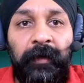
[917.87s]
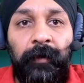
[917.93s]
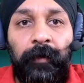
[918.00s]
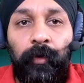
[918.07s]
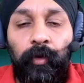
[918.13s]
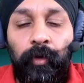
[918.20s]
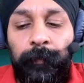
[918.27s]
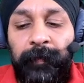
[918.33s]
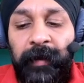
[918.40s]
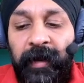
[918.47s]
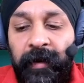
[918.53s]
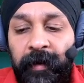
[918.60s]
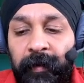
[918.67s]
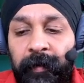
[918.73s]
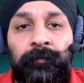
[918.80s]
loop
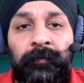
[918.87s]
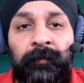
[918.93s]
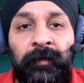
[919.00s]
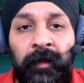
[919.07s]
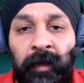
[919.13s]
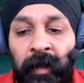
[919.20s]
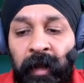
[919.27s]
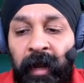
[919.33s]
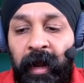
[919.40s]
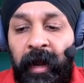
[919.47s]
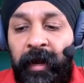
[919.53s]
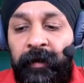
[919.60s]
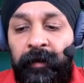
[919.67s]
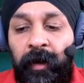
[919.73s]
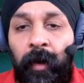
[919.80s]
here.
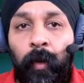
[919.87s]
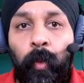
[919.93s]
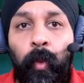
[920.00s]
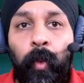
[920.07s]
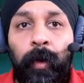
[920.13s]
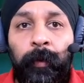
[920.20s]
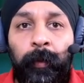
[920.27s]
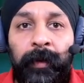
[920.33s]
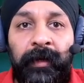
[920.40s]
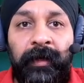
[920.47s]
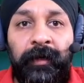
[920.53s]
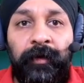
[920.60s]
And what we need to